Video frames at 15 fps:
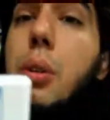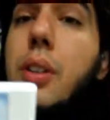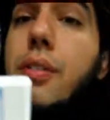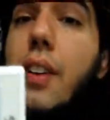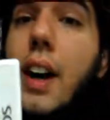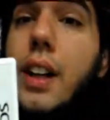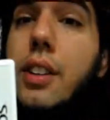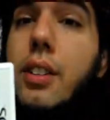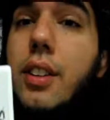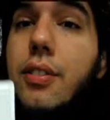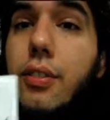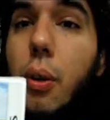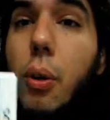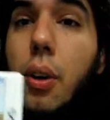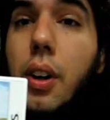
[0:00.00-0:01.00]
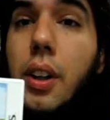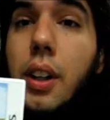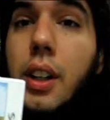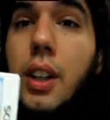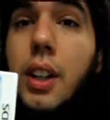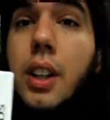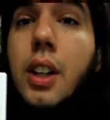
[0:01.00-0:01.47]
Ruin Factory
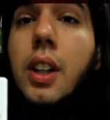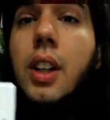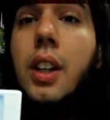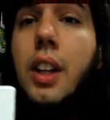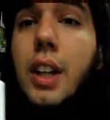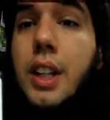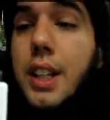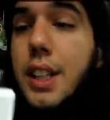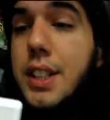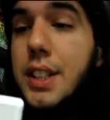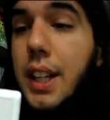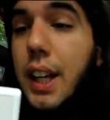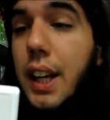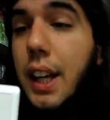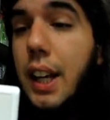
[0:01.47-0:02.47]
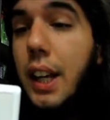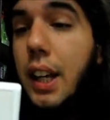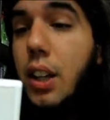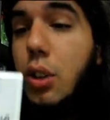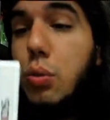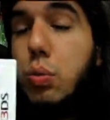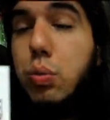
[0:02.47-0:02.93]
4 is
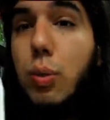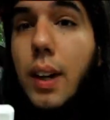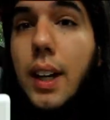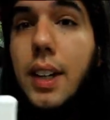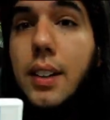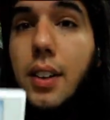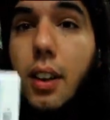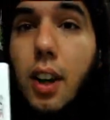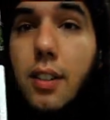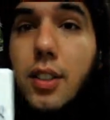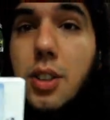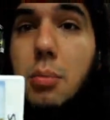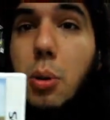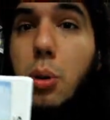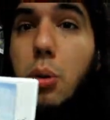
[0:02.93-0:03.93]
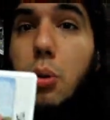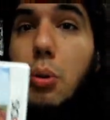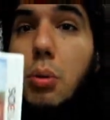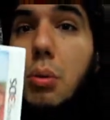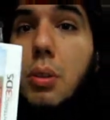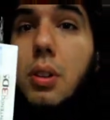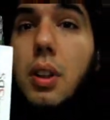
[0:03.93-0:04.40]
a great Harvest
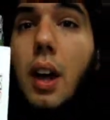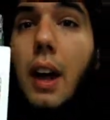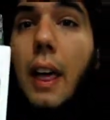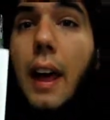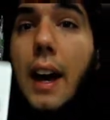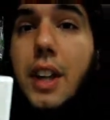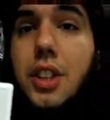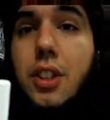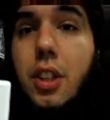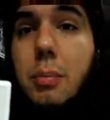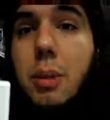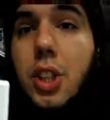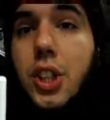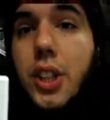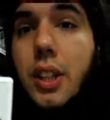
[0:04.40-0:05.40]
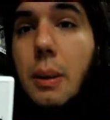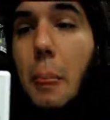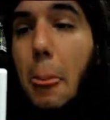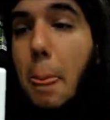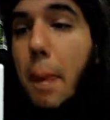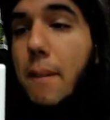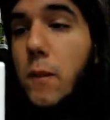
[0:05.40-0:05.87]
Moon action
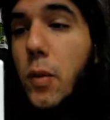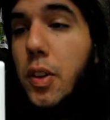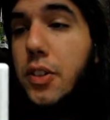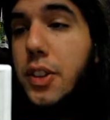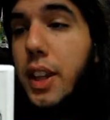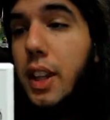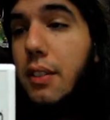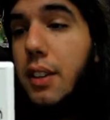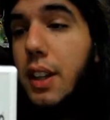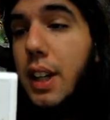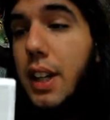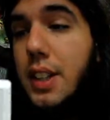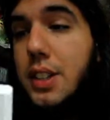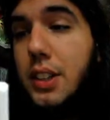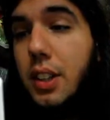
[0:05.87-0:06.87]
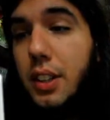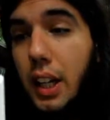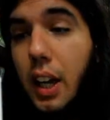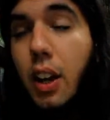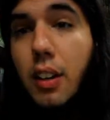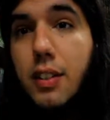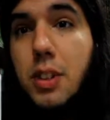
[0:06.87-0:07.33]
RPG. Think of it
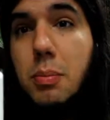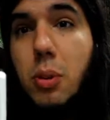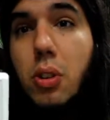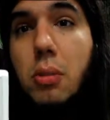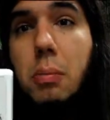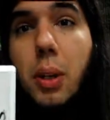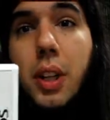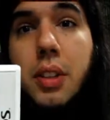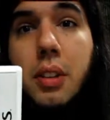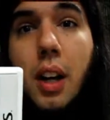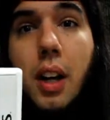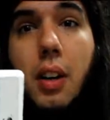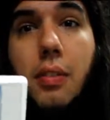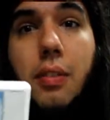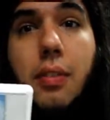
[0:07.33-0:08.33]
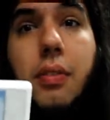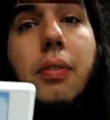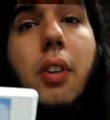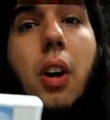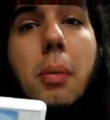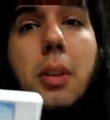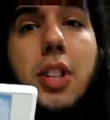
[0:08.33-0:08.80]
as, yeah, Harvest Moon, but you have
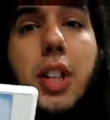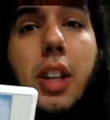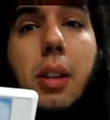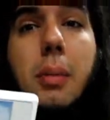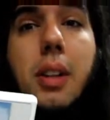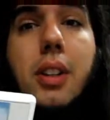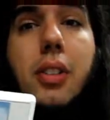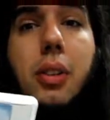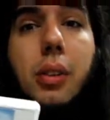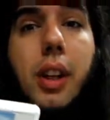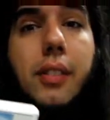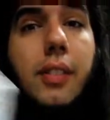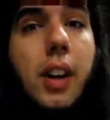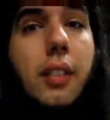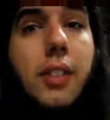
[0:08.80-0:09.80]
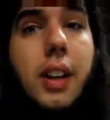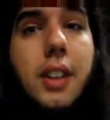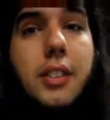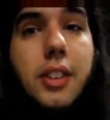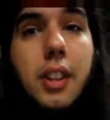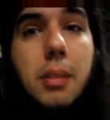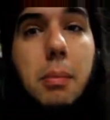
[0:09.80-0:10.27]
RPG elements, so like Final
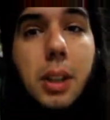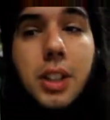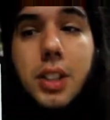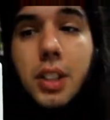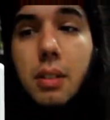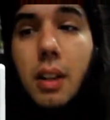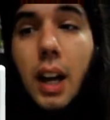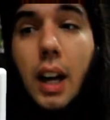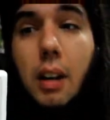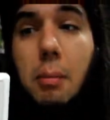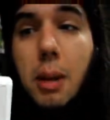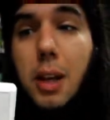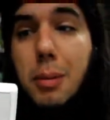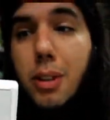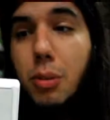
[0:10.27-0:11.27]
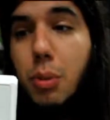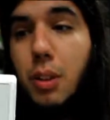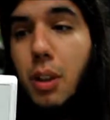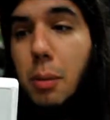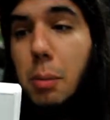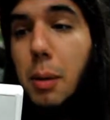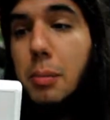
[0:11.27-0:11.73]
Fantasy had
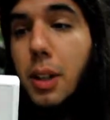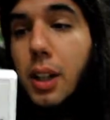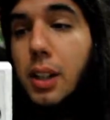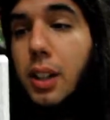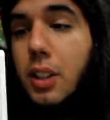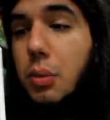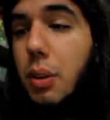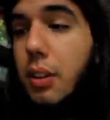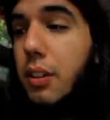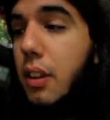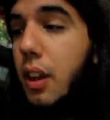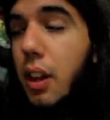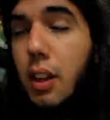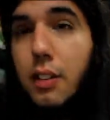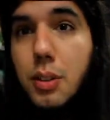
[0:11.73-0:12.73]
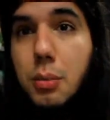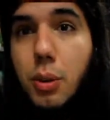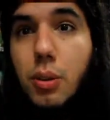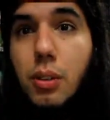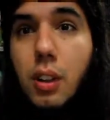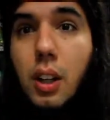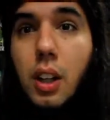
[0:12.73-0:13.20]
babies with, or bumped uglies with
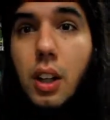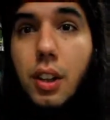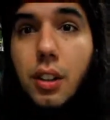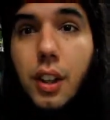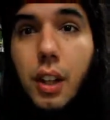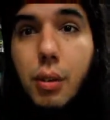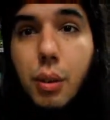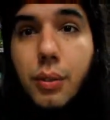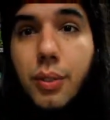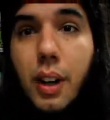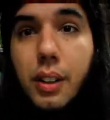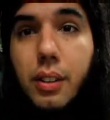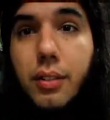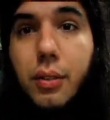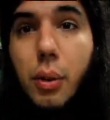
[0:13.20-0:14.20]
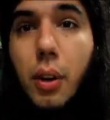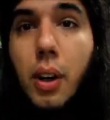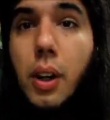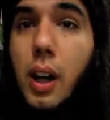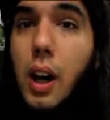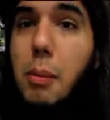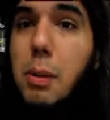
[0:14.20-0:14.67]
Harvest Moon. You get Ruin Factory
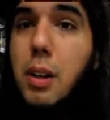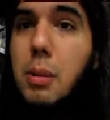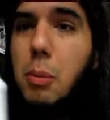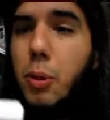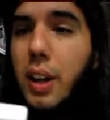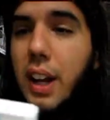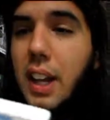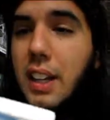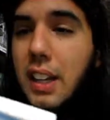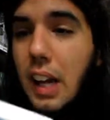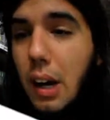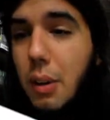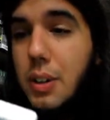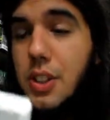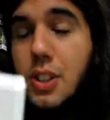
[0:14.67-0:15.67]
4. I put in about 80